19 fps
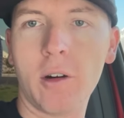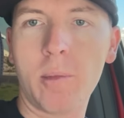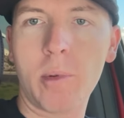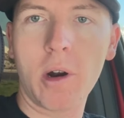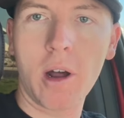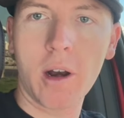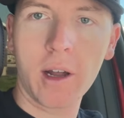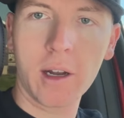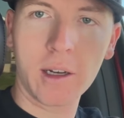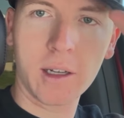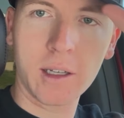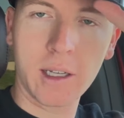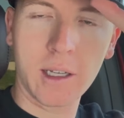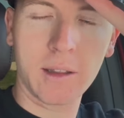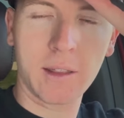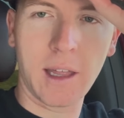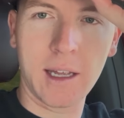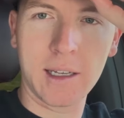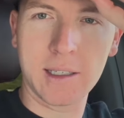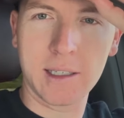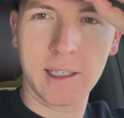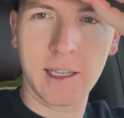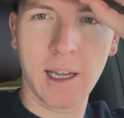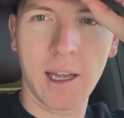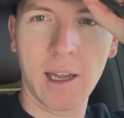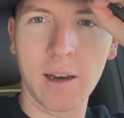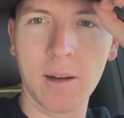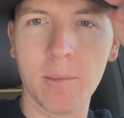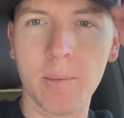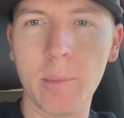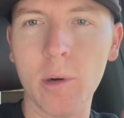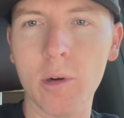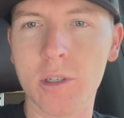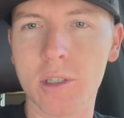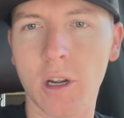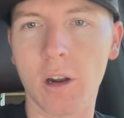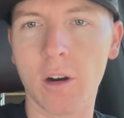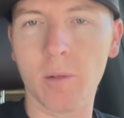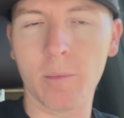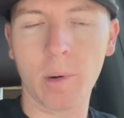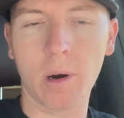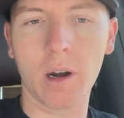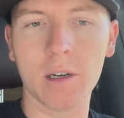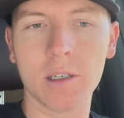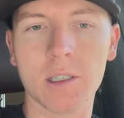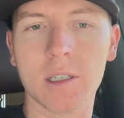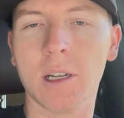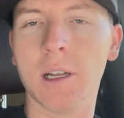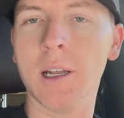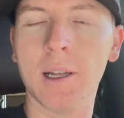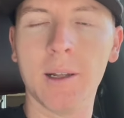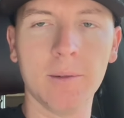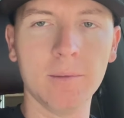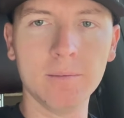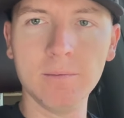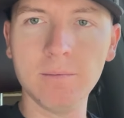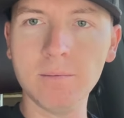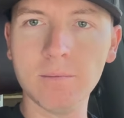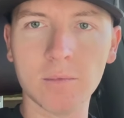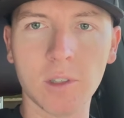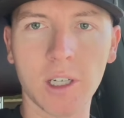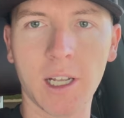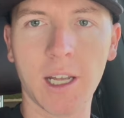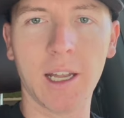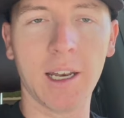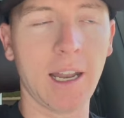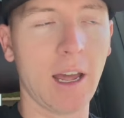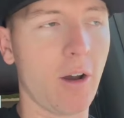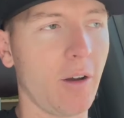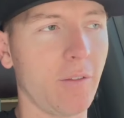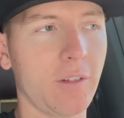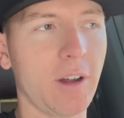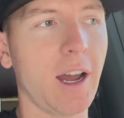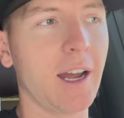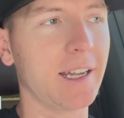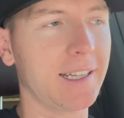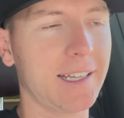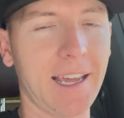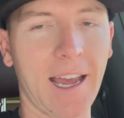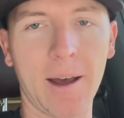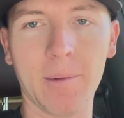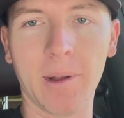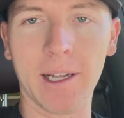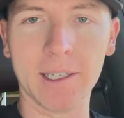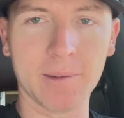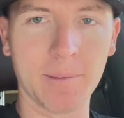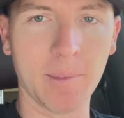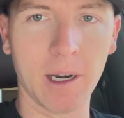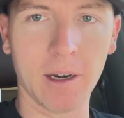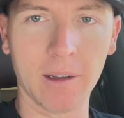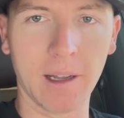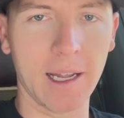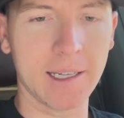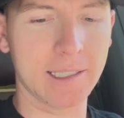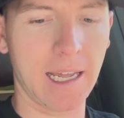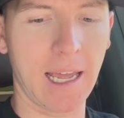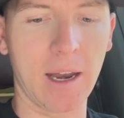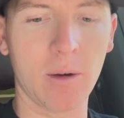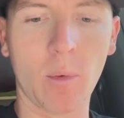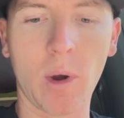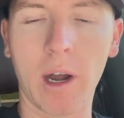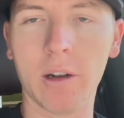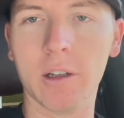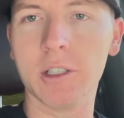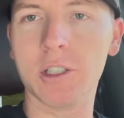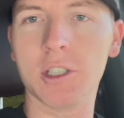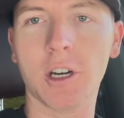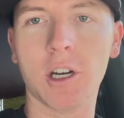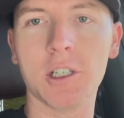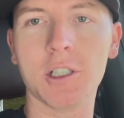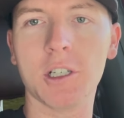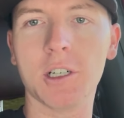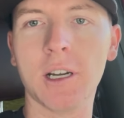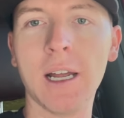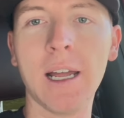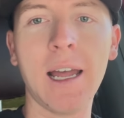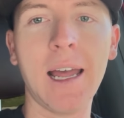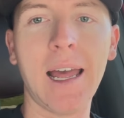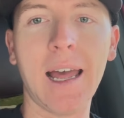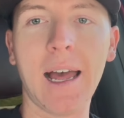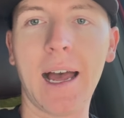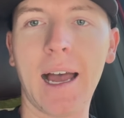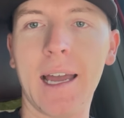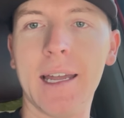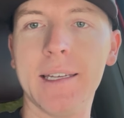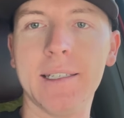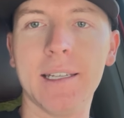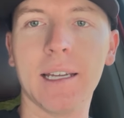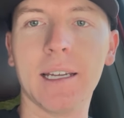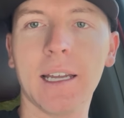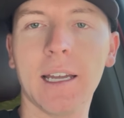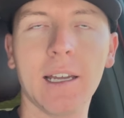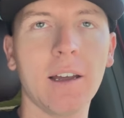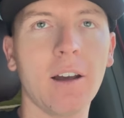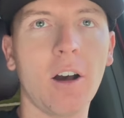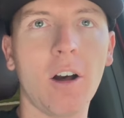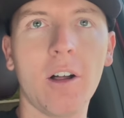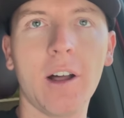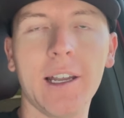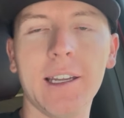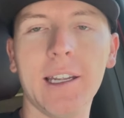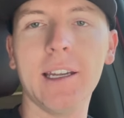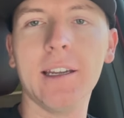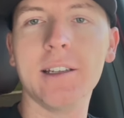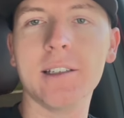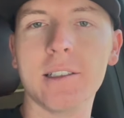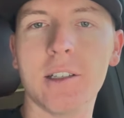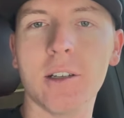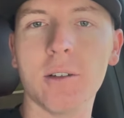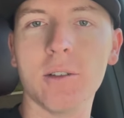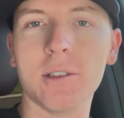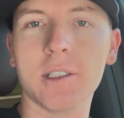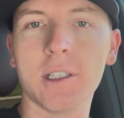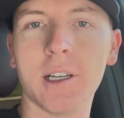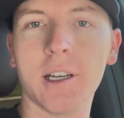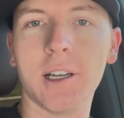product. Thanks again, Boost Auto Parts. Again, now I've got cab lights, mirror lights, and wireless charger. I dig it. All I need is those